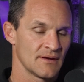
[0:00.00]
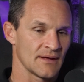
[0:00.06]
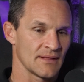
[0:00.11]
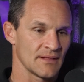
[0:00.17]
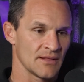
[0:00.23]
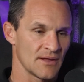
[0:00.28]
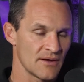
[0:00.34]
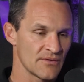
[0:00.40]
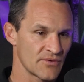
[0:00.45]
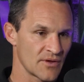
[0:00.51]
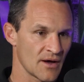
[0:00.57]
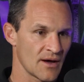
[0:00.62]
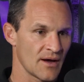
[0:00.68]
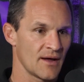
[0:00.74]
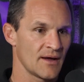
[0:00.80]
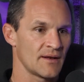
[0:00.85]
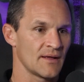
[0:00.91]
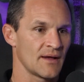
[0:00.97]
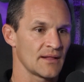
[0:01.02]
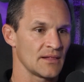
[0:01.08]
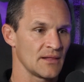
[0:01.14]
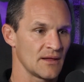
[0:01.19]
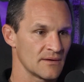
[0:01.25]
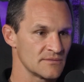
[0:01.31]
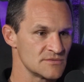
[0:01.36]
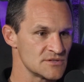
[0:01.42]
love God. I
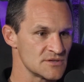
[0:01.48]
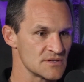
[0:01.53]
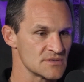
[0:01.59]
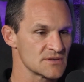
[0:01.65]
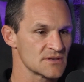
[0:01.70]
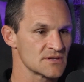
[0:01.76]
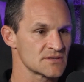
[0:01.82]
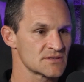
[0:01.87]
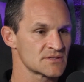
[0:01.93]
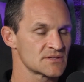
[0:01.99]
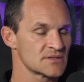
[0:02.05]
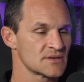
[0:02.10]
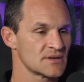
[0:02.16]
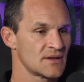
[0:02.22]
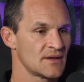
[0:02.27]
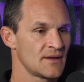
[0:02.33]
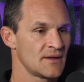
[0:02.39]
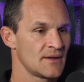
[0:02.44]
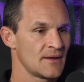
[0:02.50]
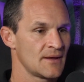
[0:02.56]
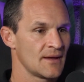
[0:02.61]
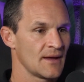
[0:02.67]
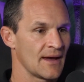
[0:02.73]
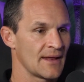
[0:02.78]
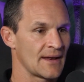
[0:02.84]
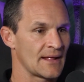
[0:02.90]
love Jesus.
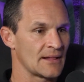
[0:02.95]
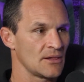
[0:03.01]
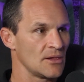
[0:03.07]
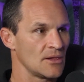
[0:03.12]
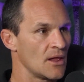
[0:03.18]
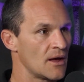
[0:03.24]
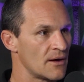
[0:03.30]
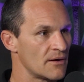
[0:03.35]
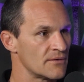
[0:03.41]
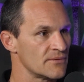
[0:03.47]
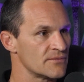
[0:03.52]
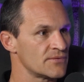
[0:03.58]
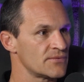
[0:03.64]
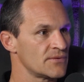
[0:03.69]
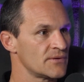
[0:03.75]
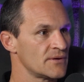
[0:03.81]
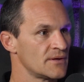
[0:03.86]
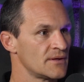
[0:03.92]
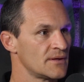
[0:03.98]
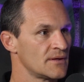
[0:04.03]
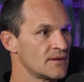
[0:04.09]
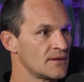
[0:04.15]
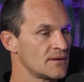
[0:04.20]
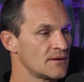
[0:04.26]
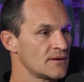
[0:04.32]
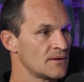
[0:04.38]
And I love
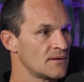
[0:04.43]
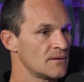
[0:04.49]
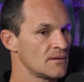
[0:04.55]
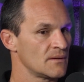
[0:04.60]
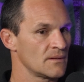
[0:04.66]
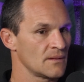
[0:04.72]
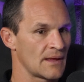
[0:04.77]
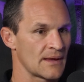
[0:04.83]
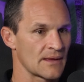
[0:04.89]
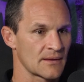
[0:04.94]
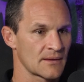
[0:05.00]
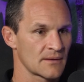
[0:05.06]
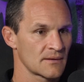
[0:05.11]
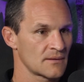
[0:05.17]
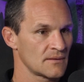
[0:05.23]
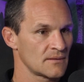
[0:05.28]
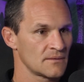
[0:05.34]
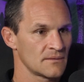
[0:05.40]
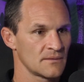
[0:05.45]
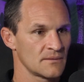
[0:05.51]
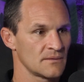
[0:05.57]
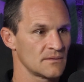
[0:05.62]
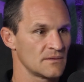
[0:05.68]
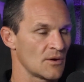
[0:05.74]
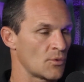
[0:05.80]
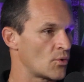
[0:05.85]
like
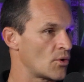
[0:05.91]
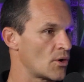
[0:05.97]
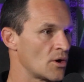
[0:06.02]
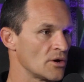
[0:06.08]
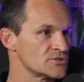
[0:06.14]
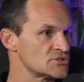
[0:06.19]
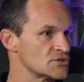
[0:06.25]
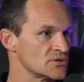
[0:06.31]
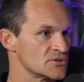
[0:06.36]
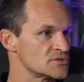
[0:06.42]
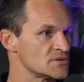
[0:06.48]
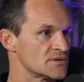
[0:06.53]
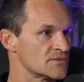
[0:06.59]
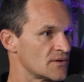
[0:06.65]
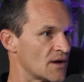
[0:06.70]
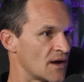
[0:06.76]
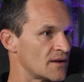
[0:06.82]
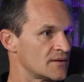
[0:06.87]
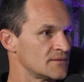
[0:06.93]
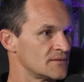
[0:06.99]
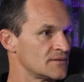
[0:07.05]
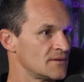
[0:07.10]
that we're all children of God.